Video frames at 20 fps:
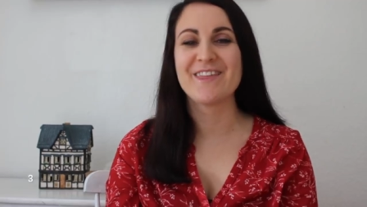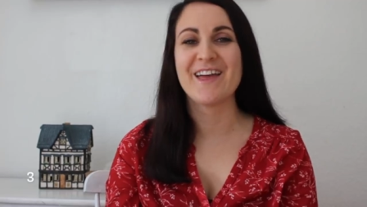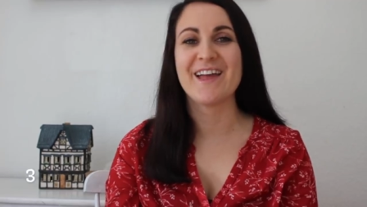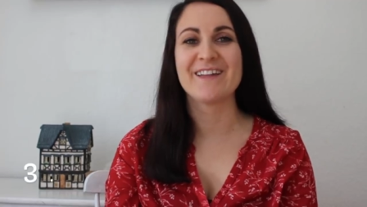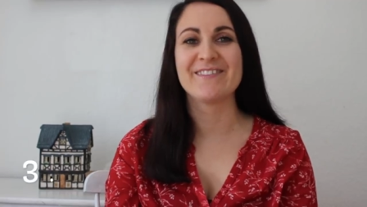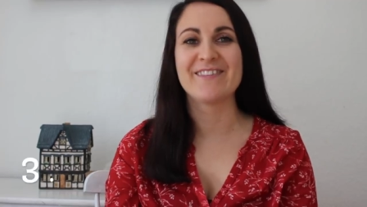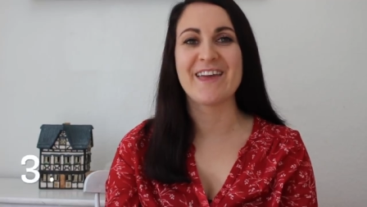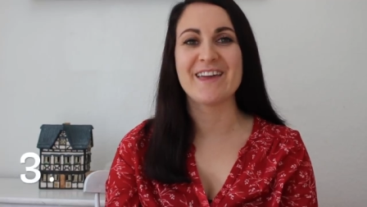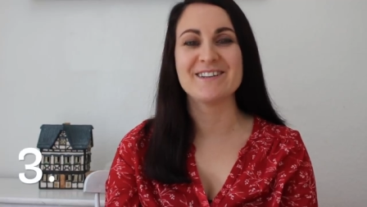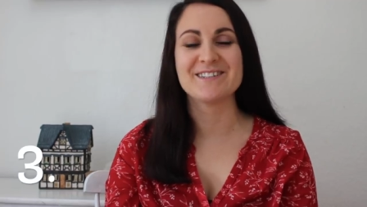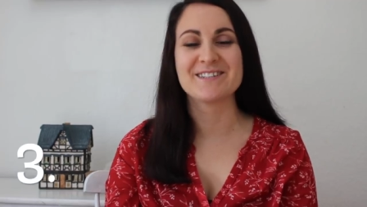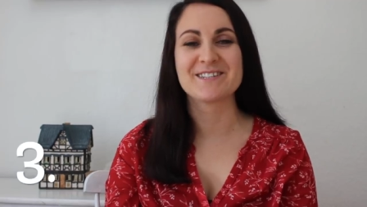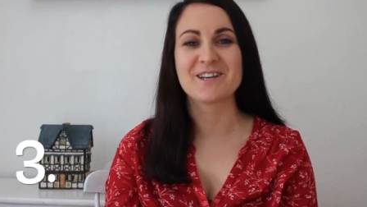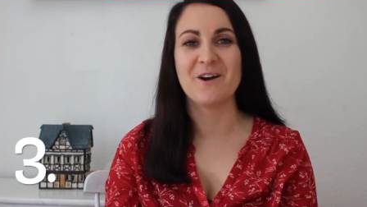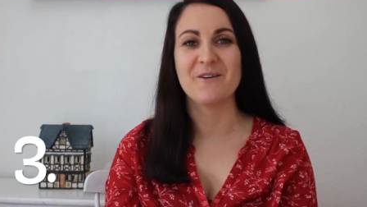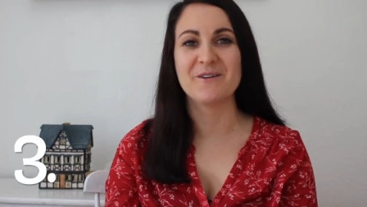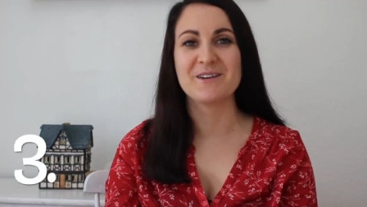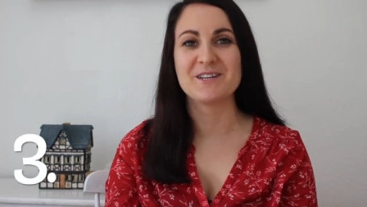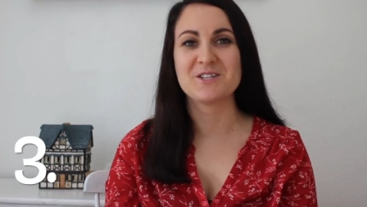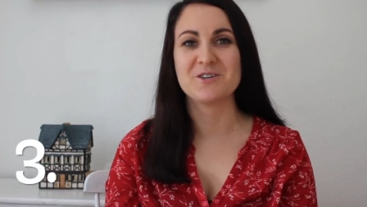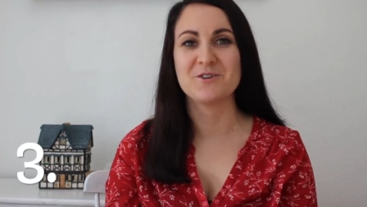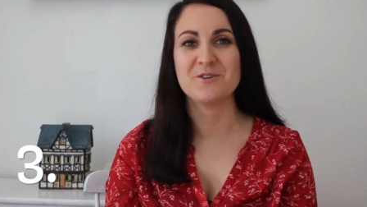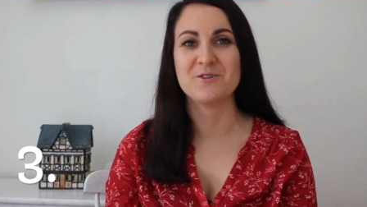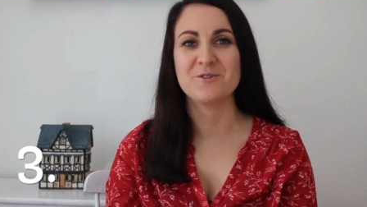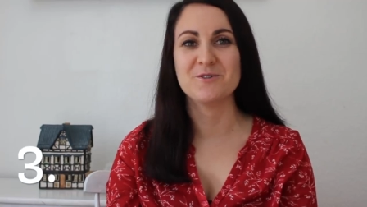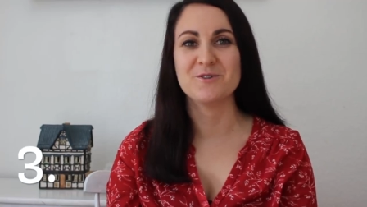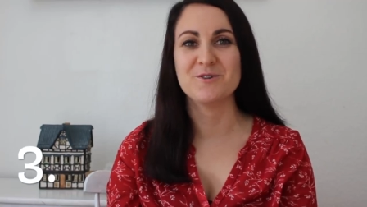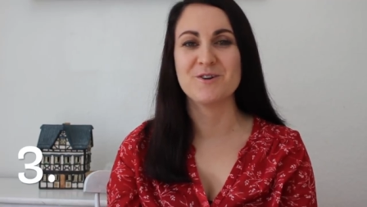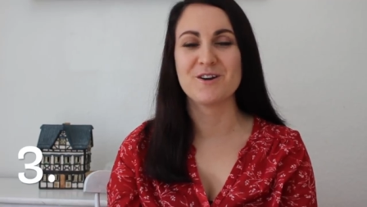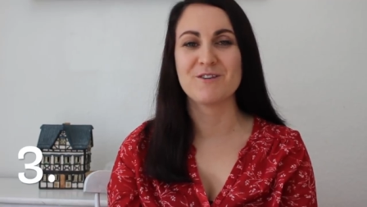thing that is going
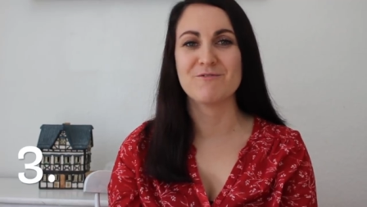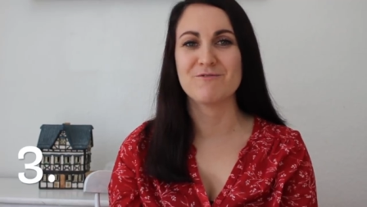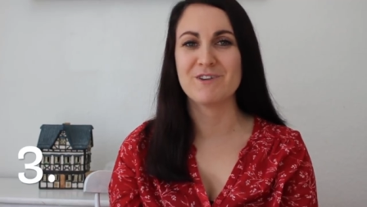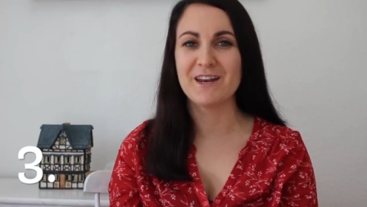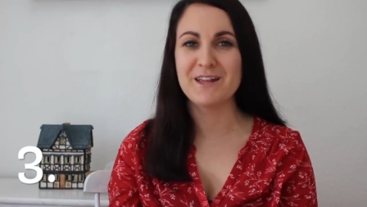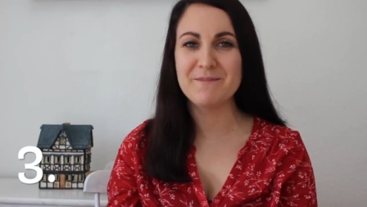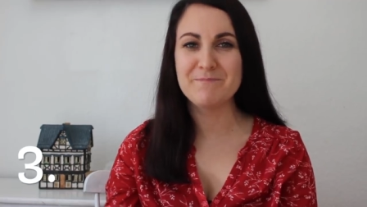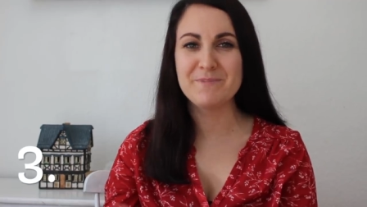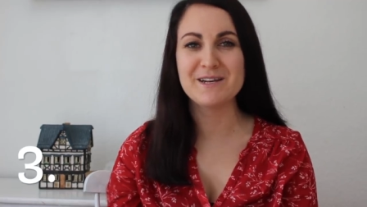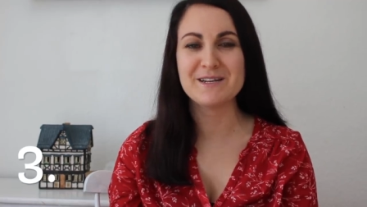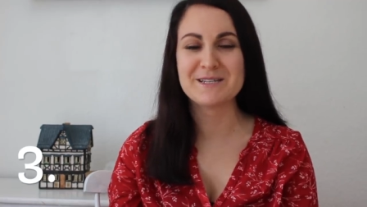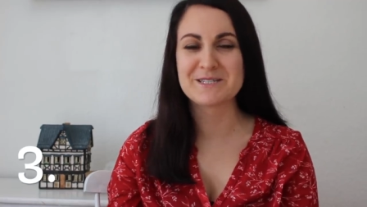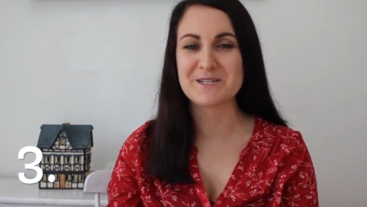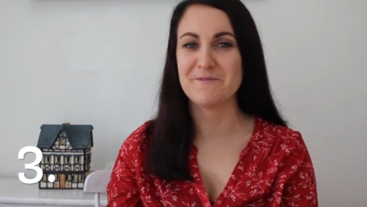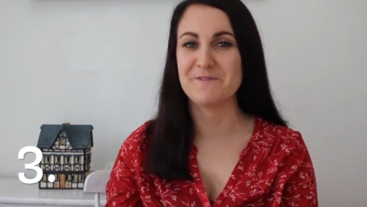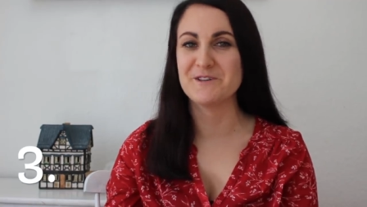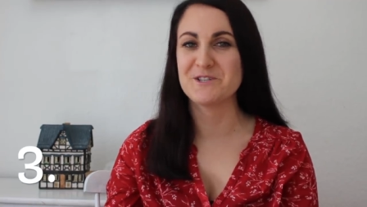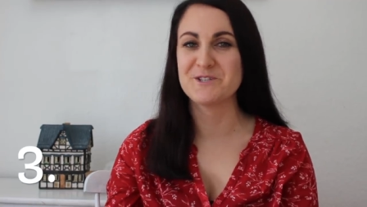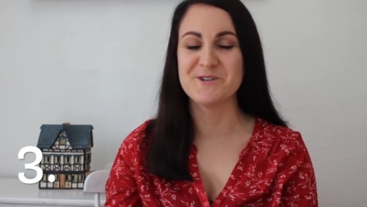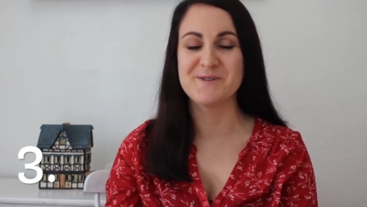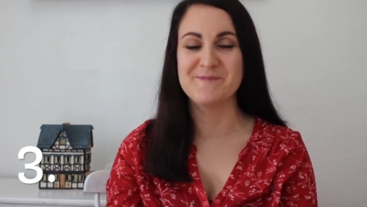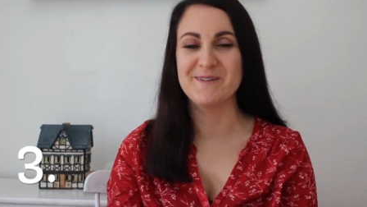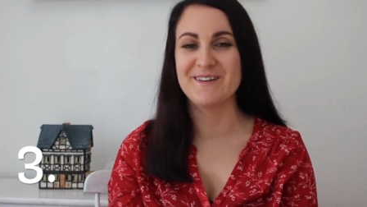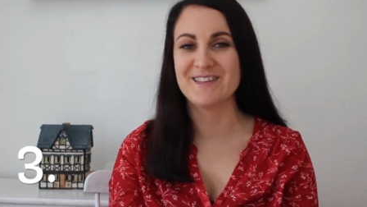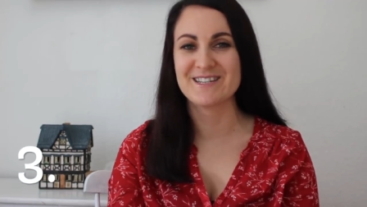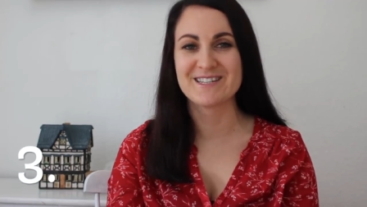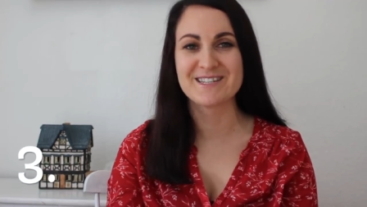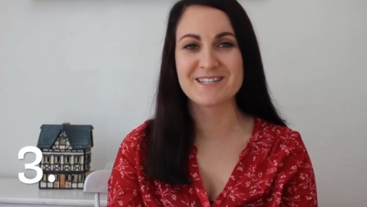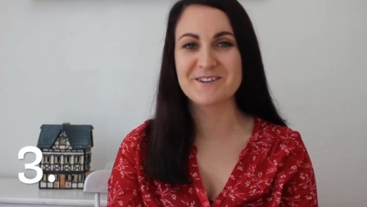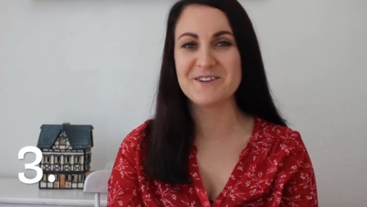to really piss off a
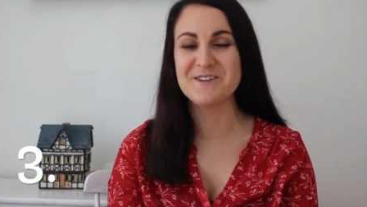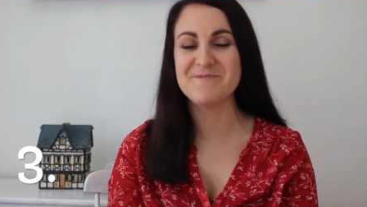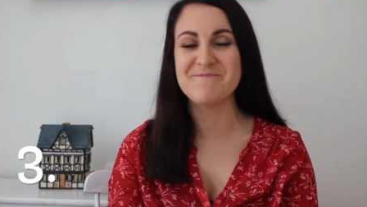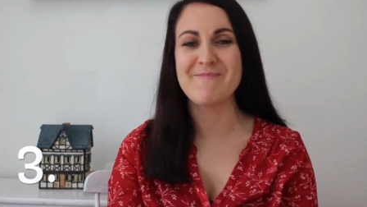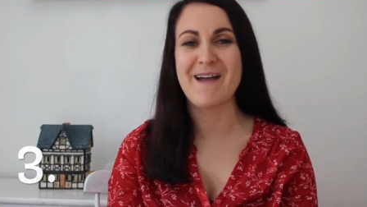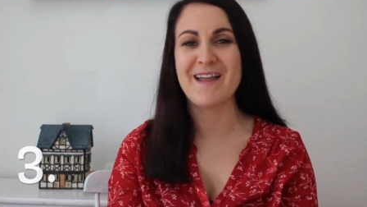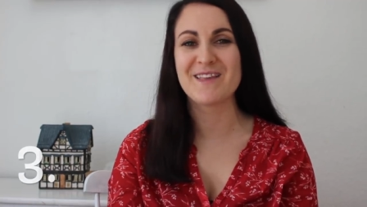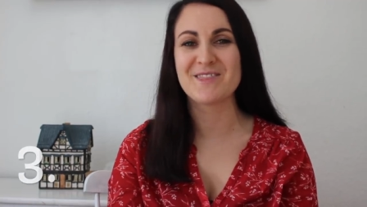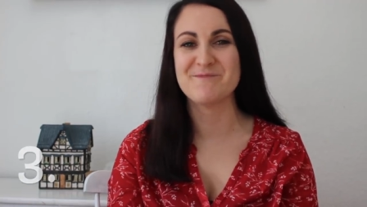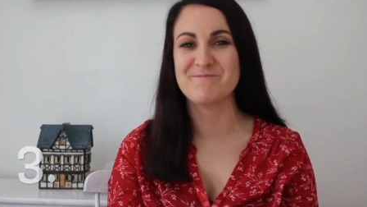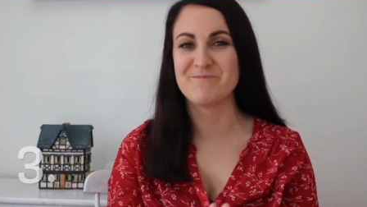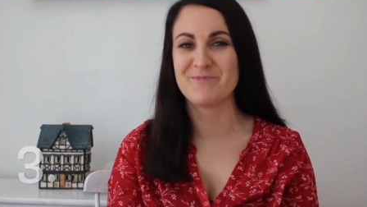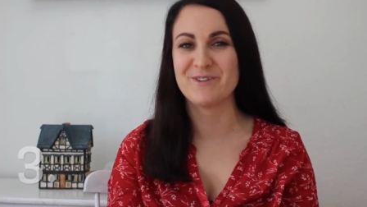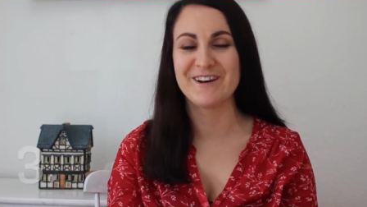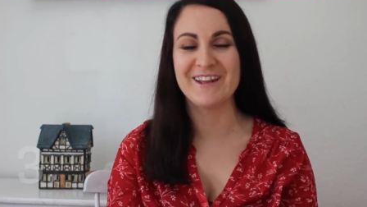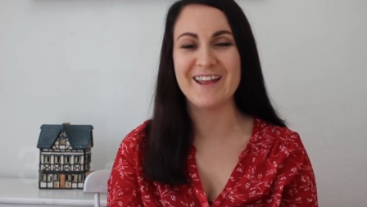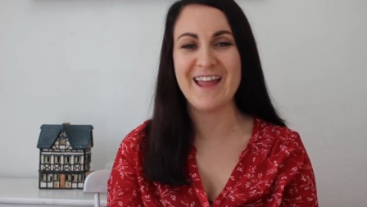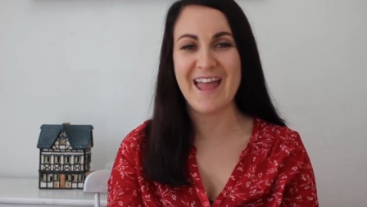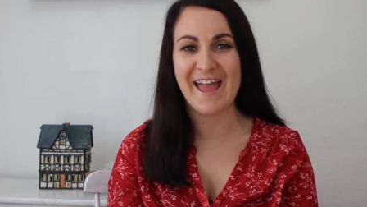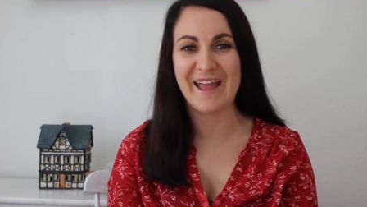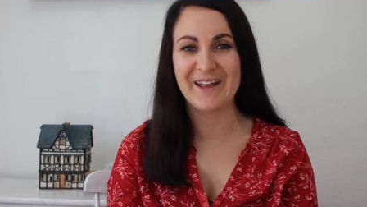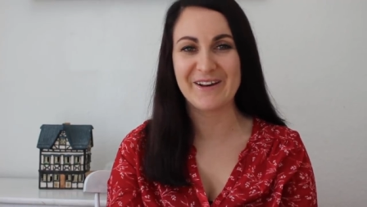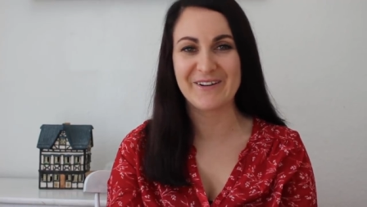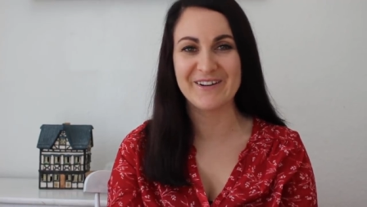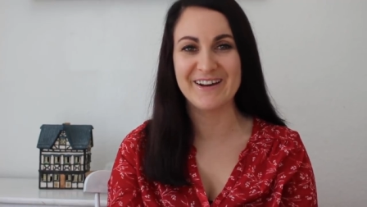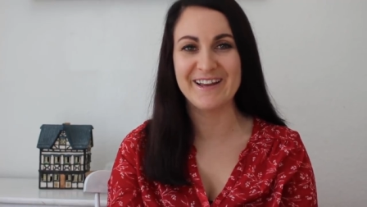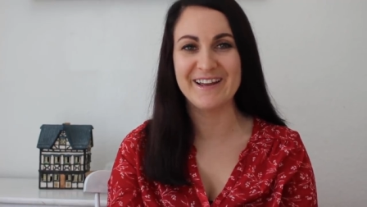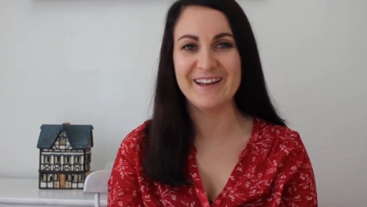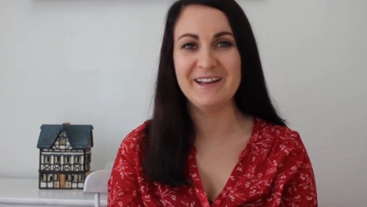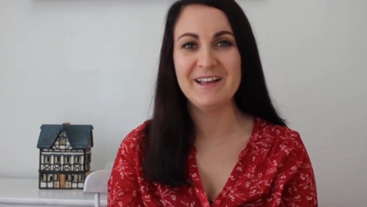German, this is gonna make them pretty
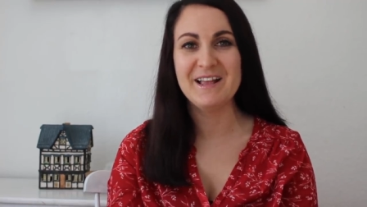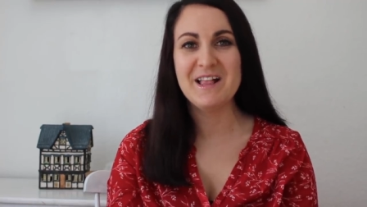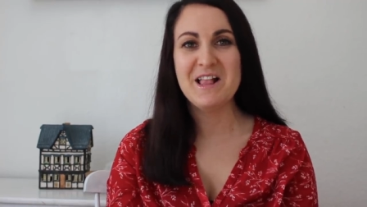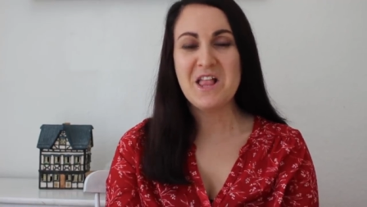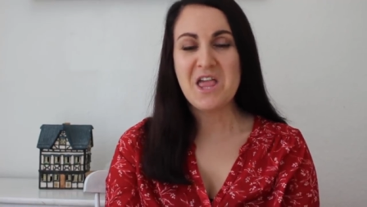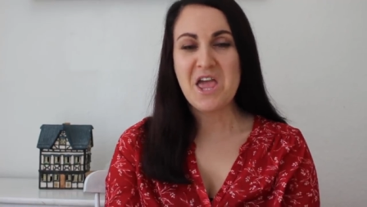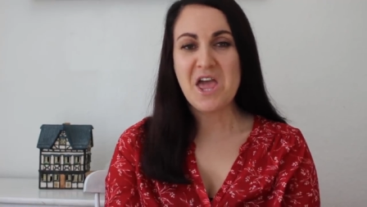angry